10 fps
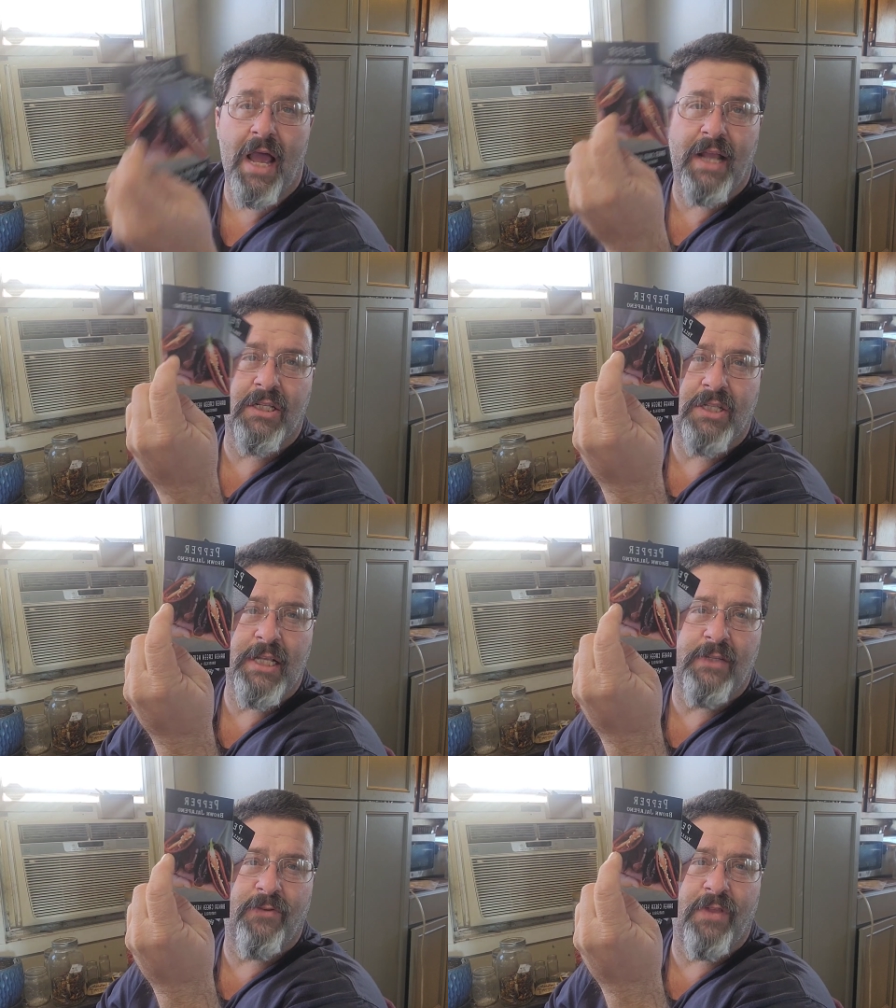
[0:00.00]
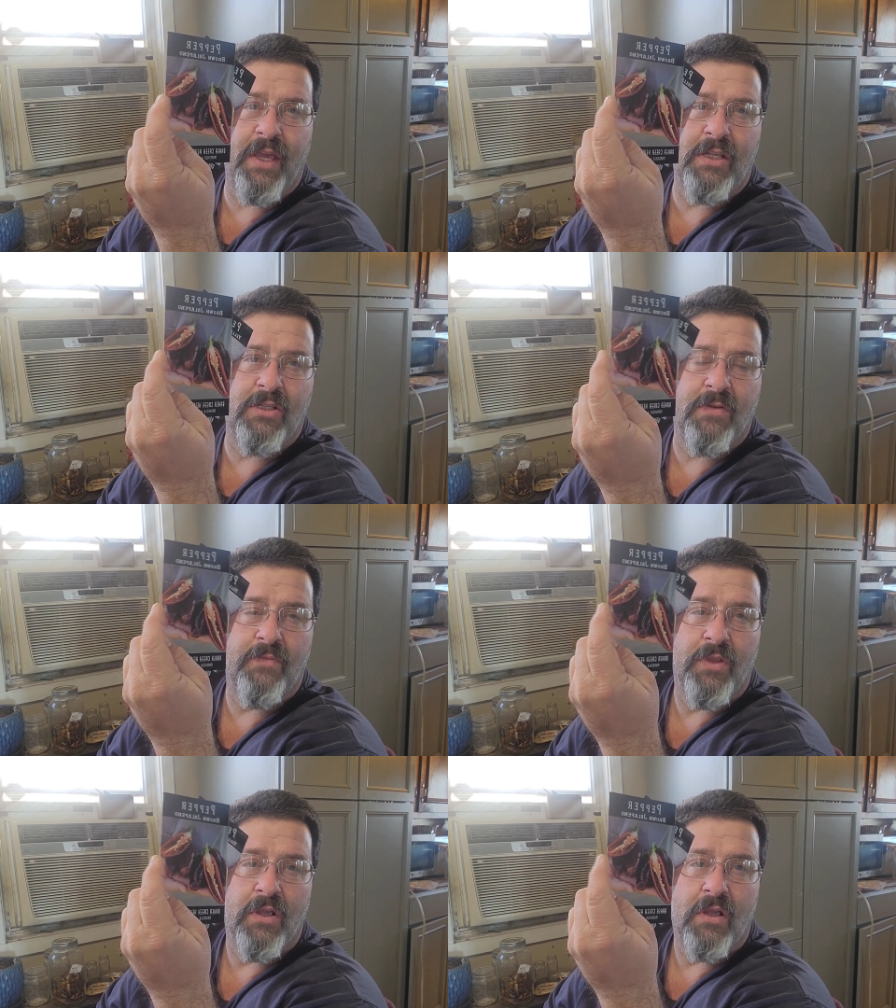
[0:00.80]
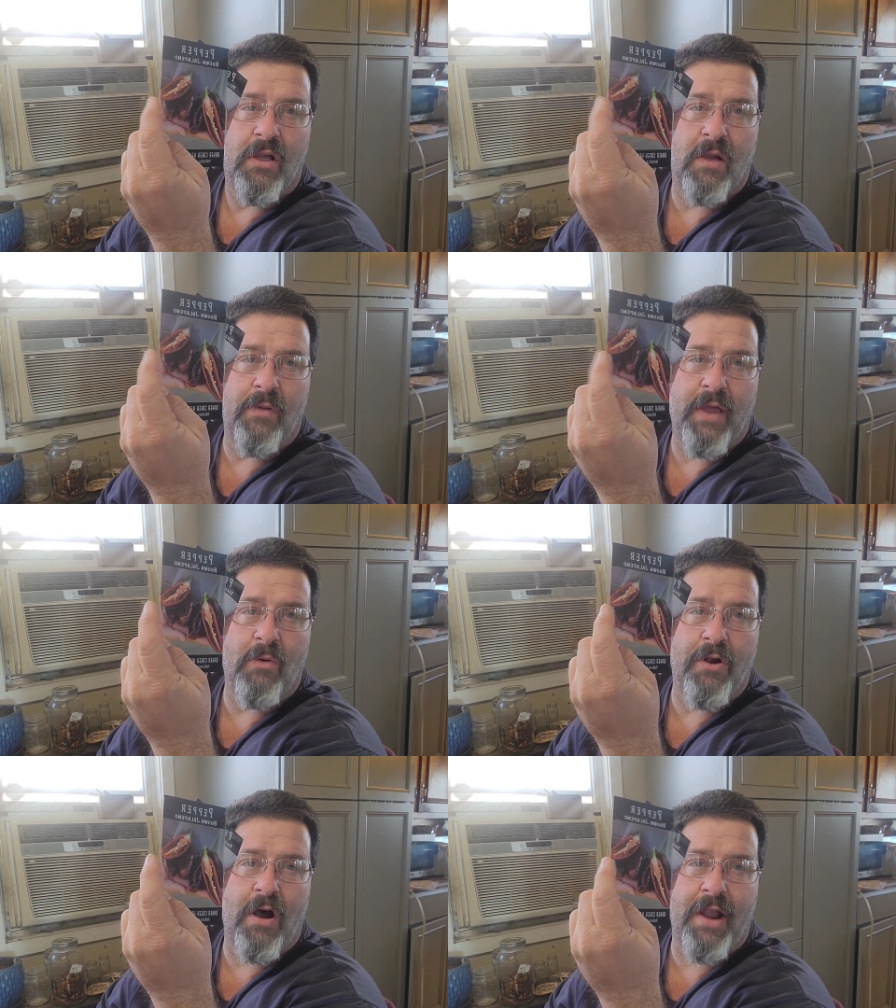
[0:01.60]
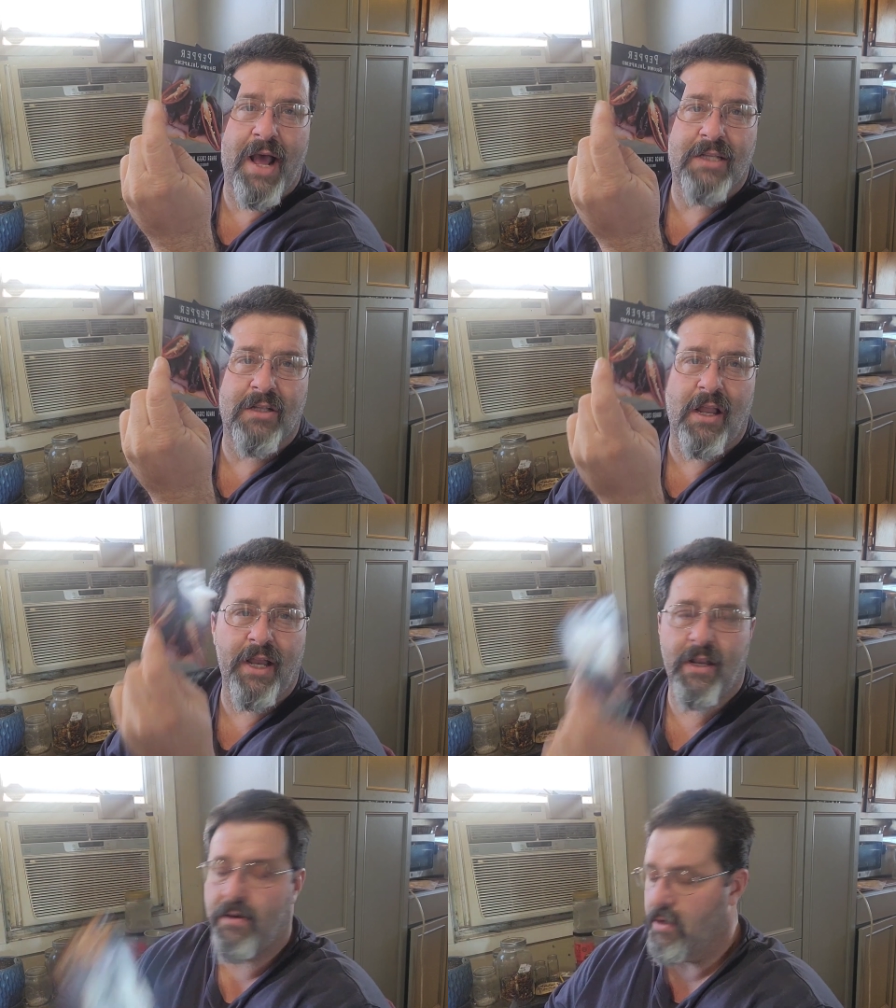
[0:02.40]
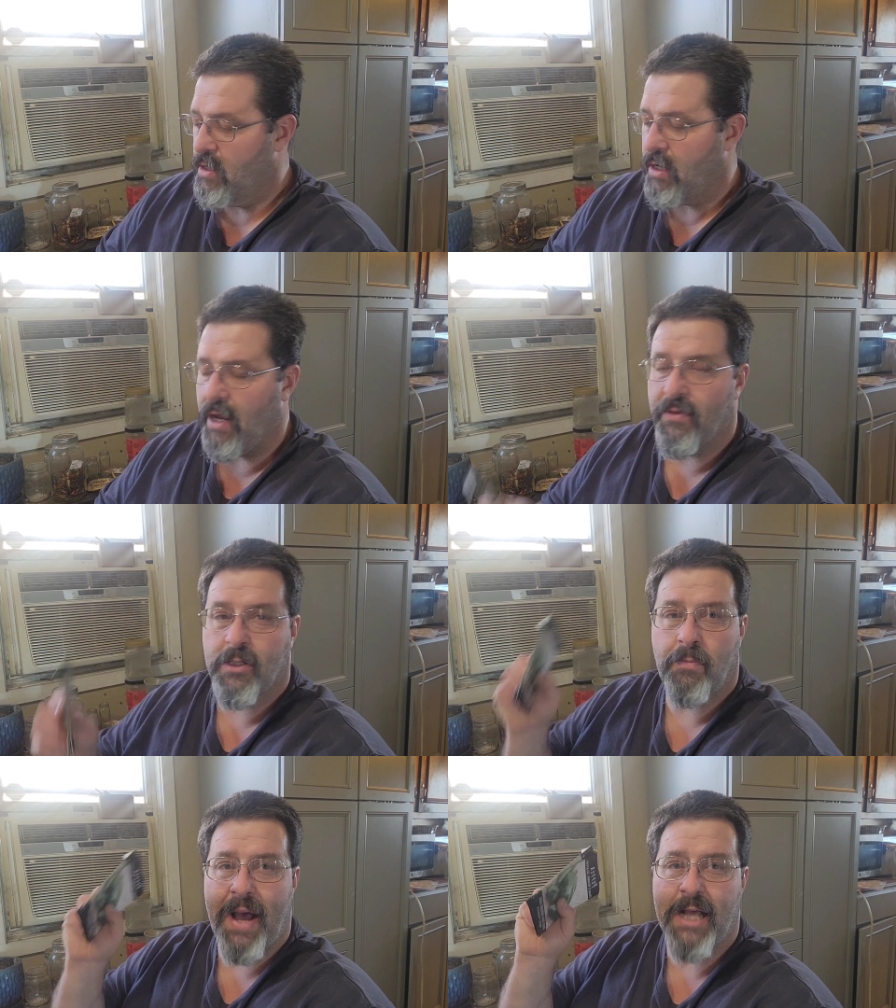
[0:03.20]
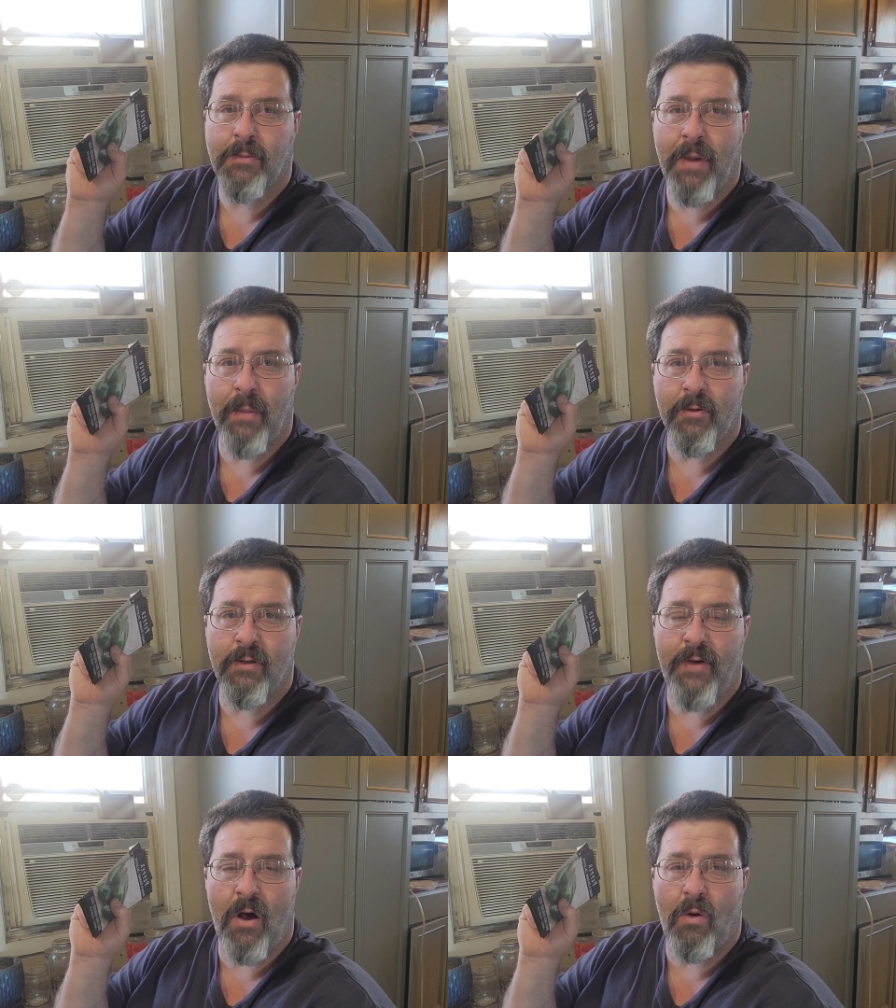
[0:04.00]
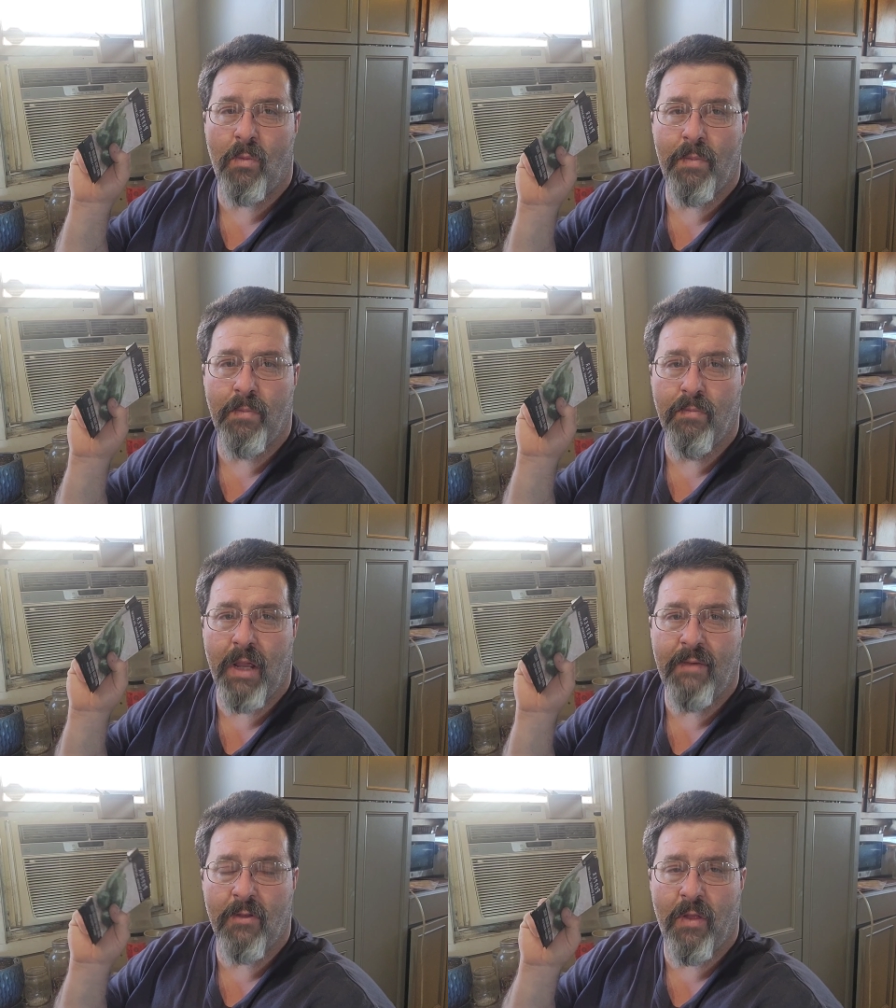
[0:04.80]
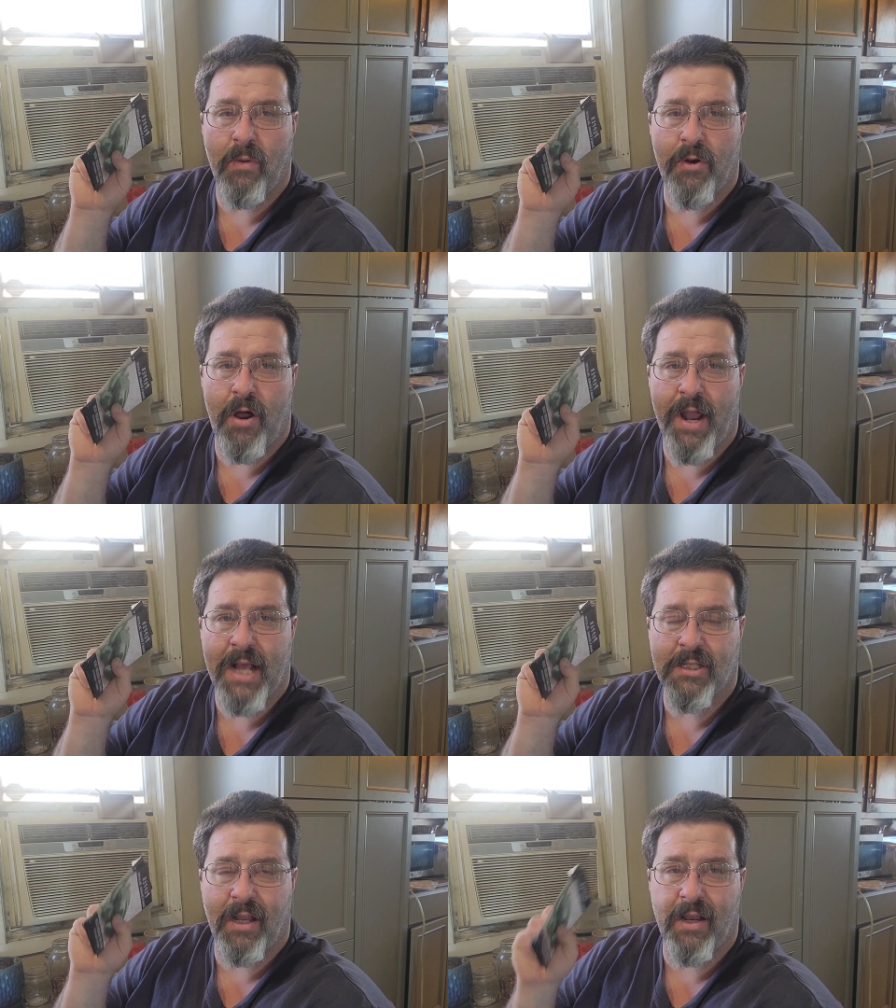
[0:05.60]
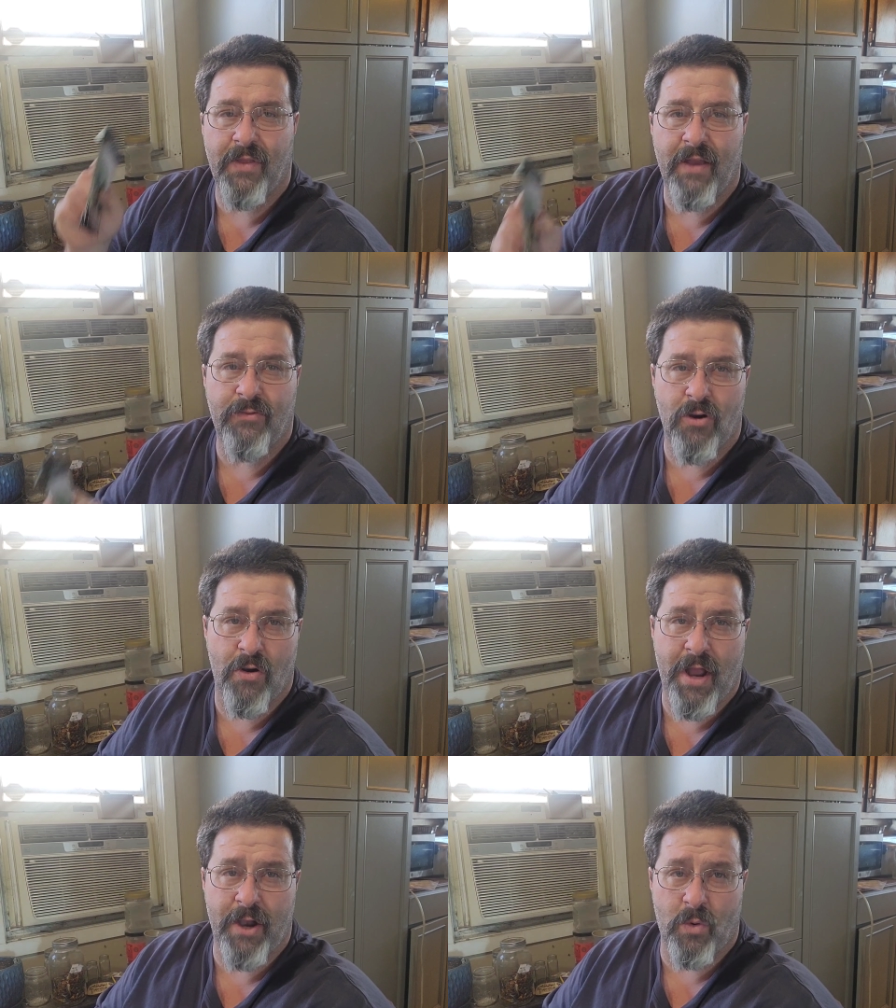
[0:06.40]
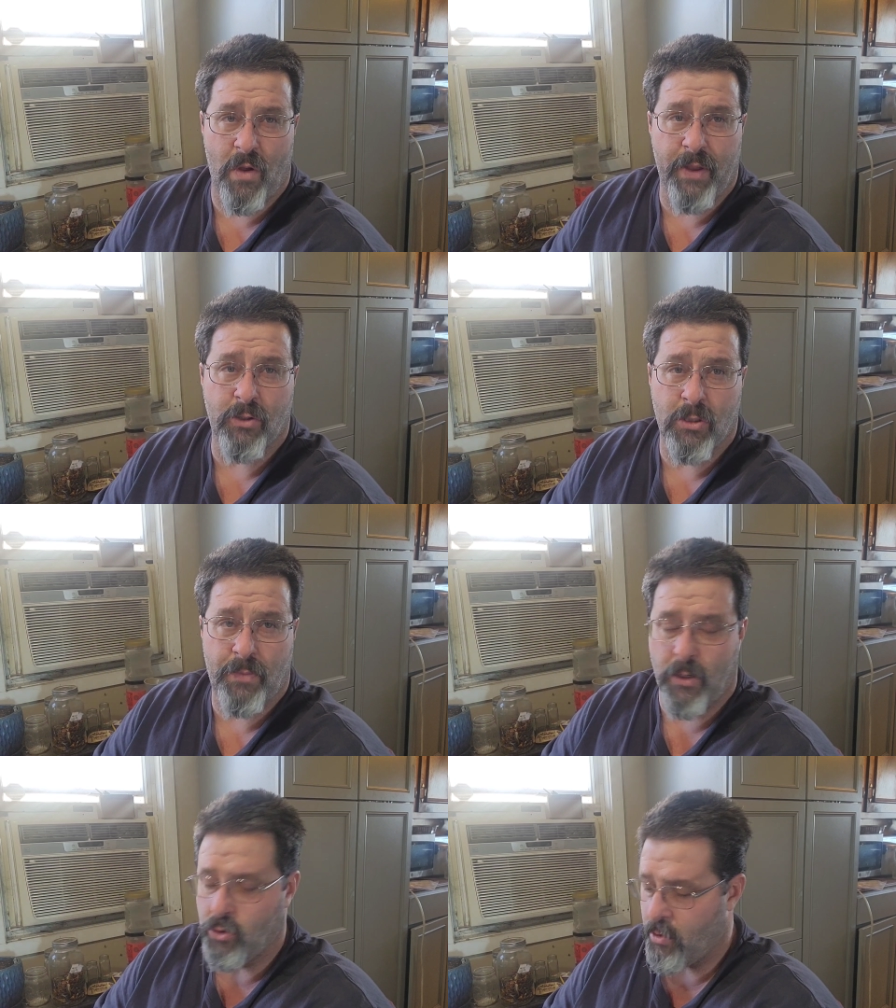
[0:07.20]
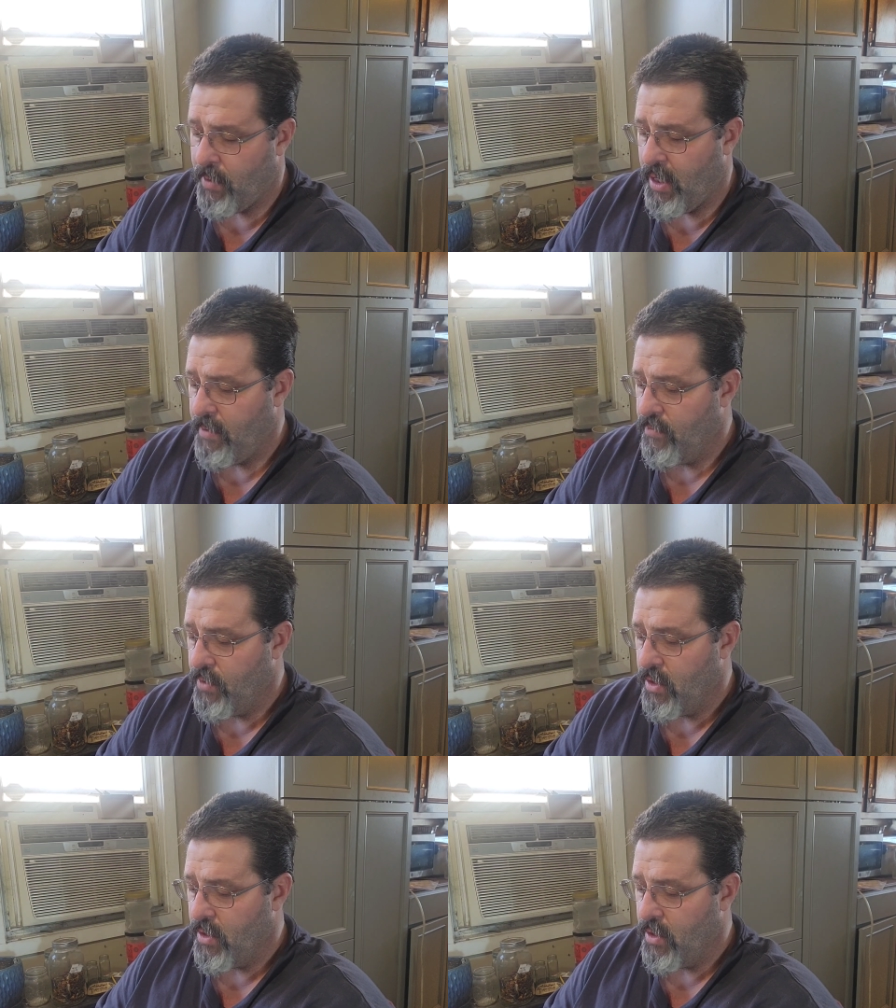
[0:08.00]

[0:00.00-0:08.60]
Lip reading: I had seeds for these, but they were non-isolated. And the spice peppers have all, even though they were non-isolated, they have turned out to what they were supposed to be.